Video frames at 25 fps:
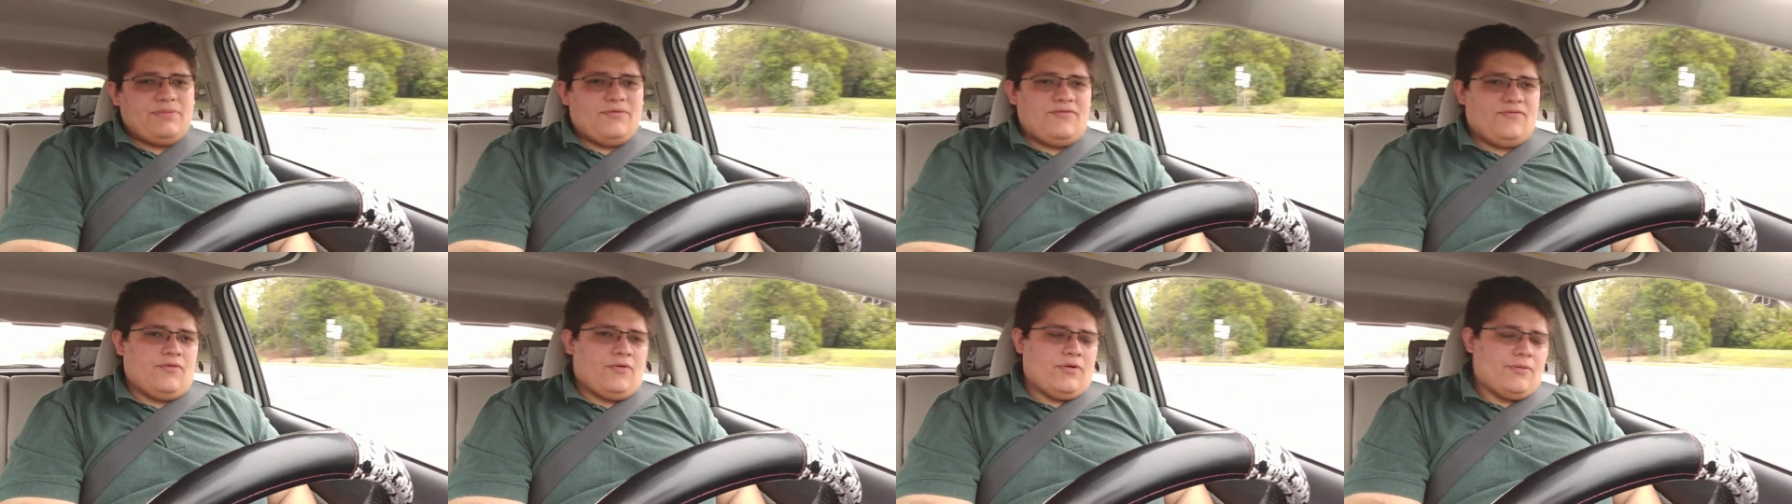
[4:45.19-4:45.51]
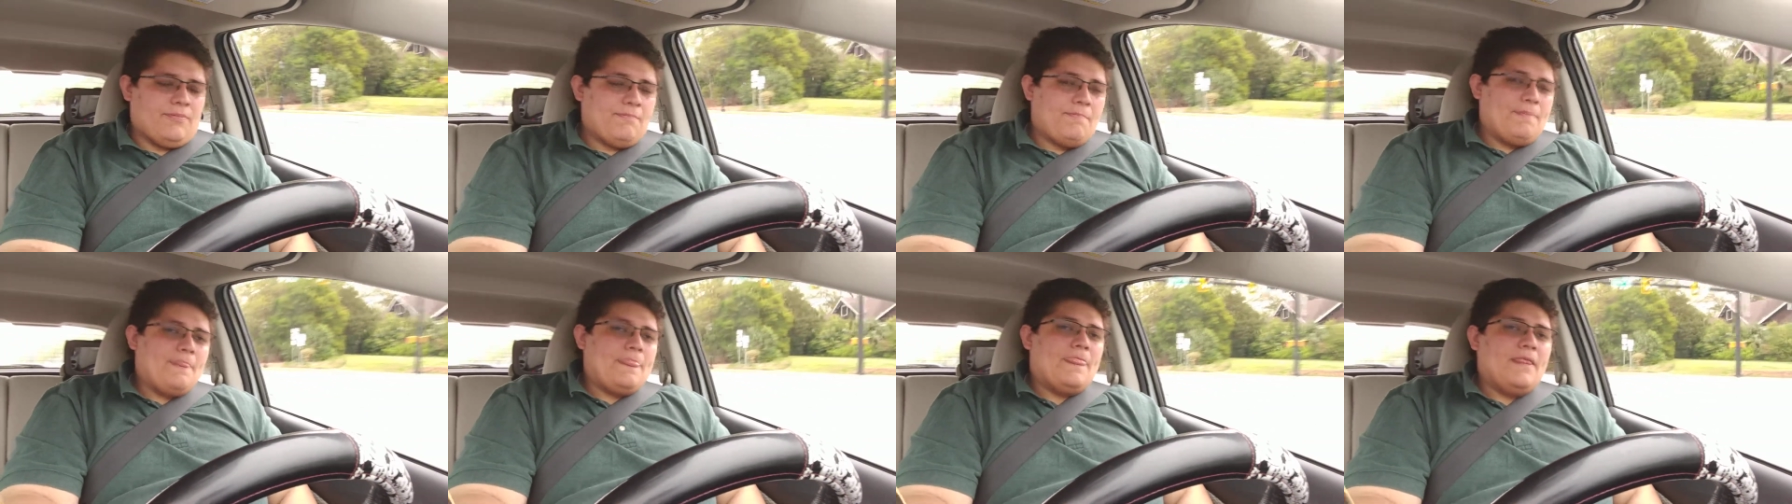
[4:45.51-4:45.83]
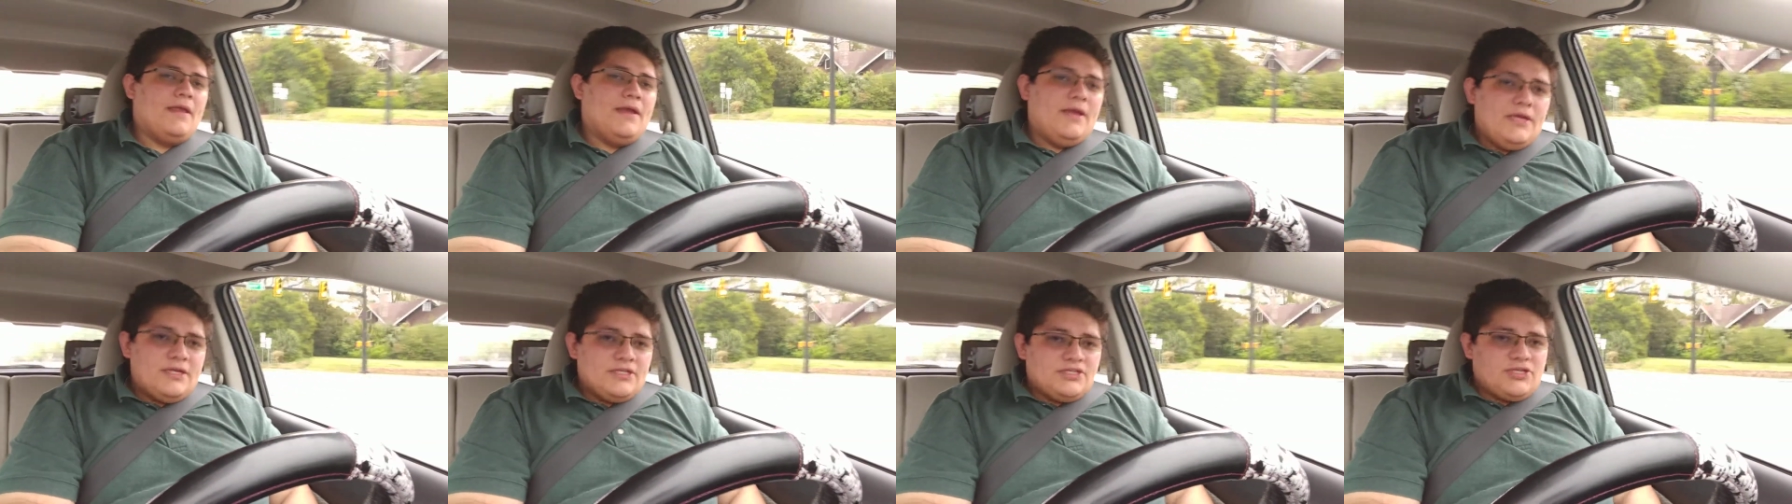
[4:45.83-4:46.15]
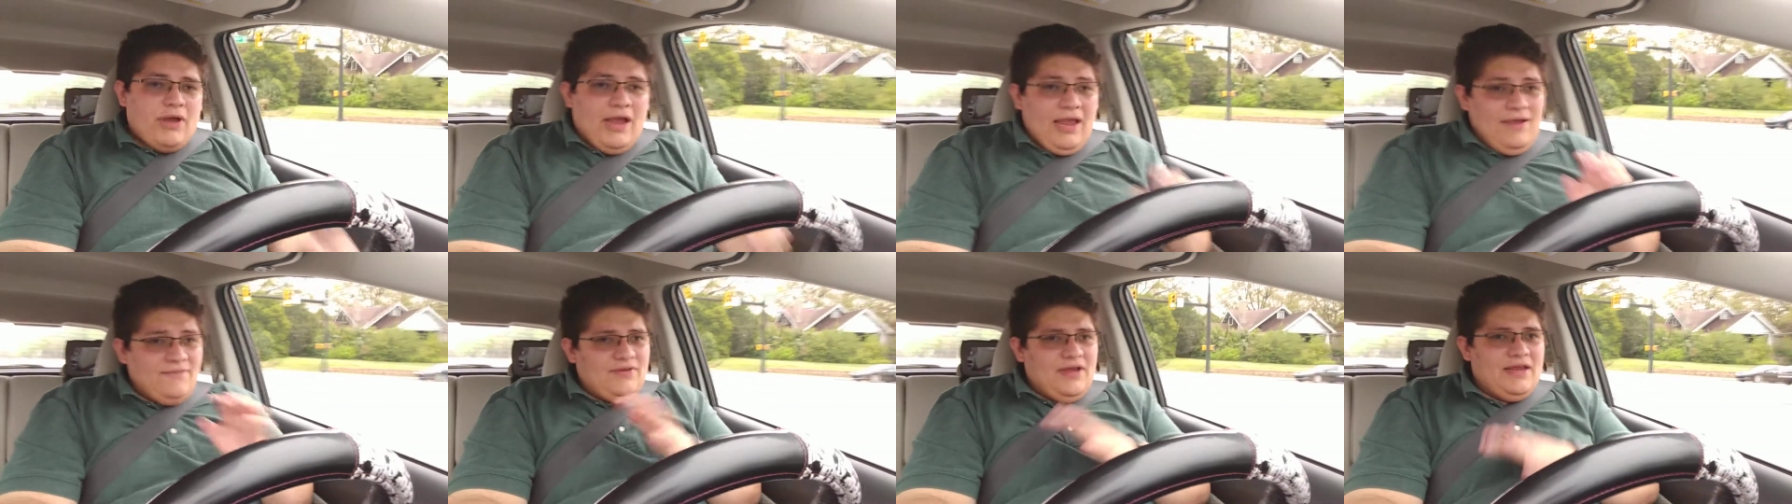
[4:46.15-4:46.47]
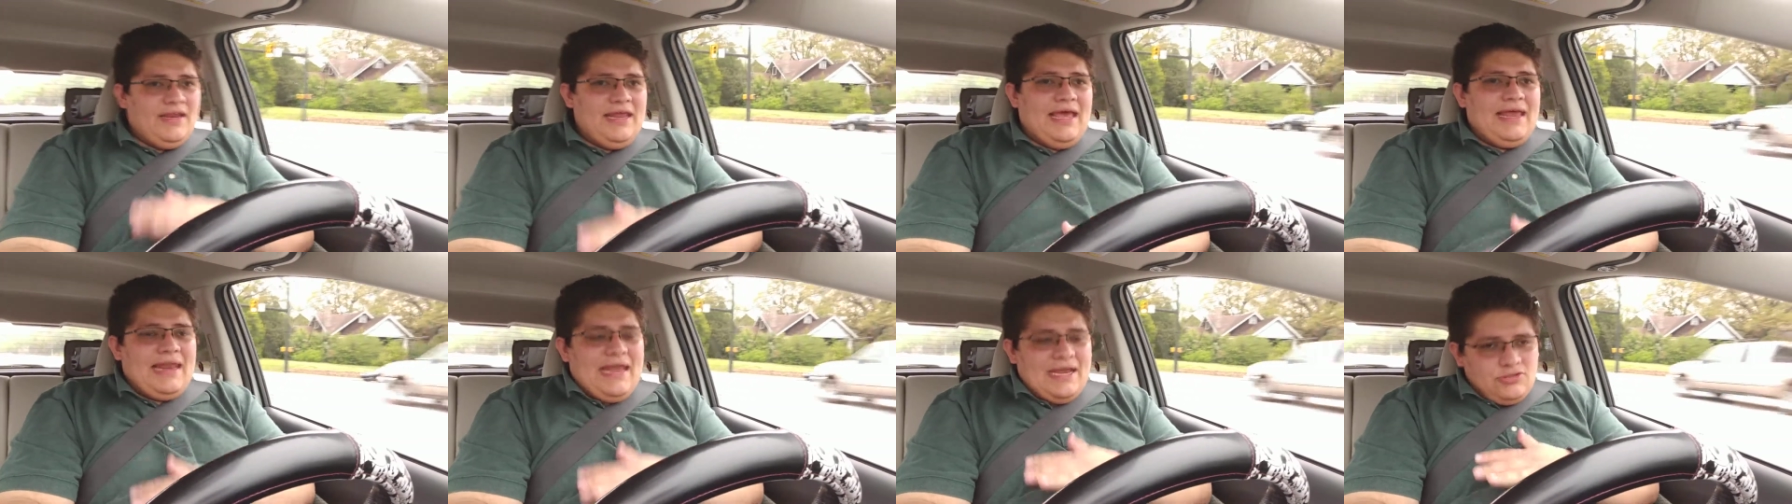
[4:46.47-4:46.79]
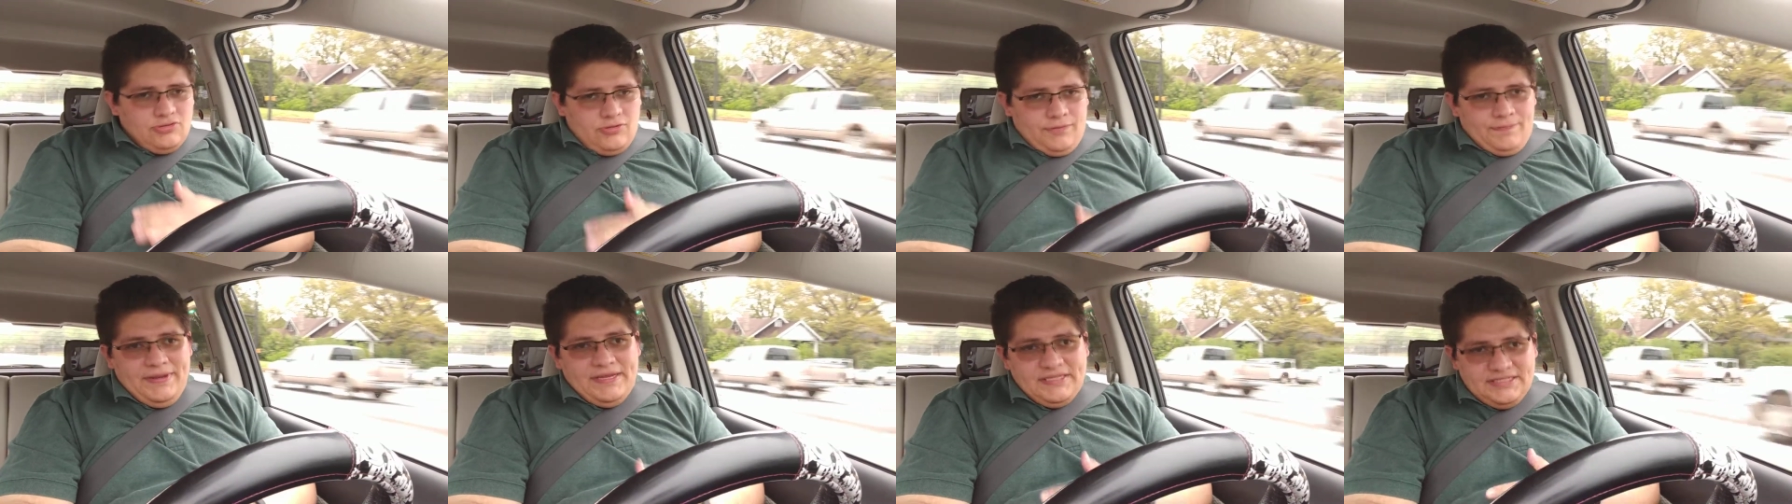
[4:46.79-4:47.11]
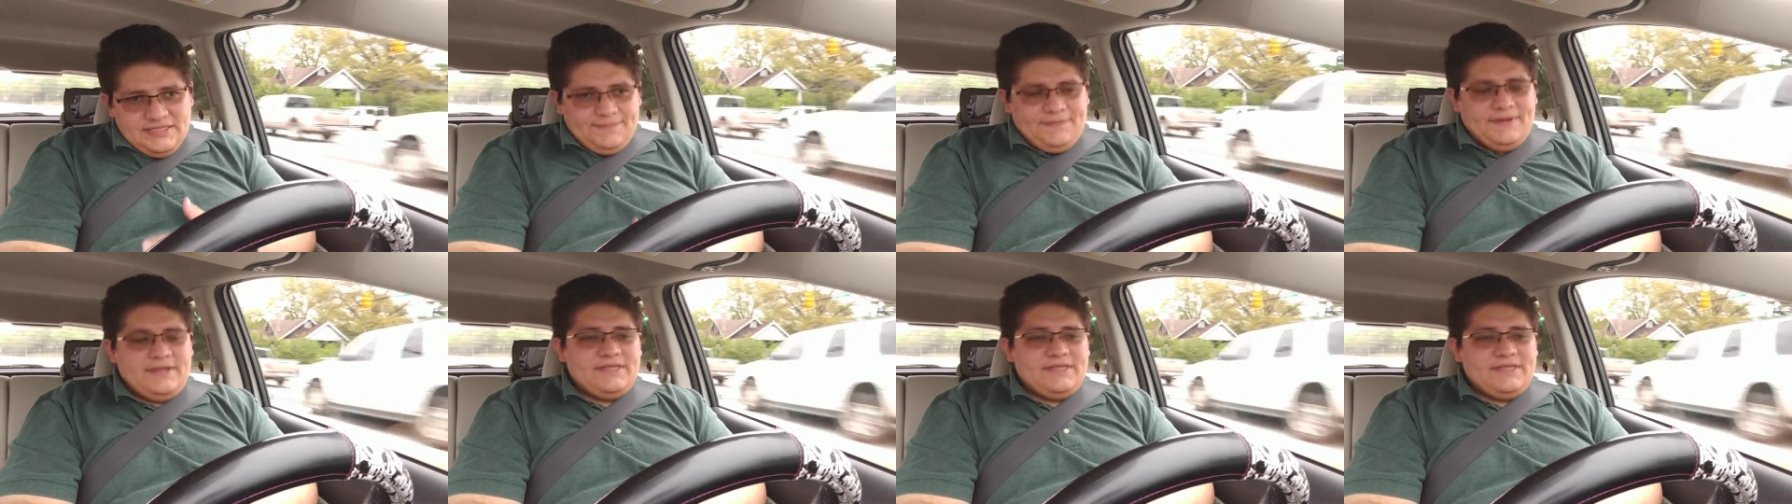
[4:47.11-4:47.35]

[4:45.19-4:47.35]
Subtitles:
or form. So I have not had actual pizza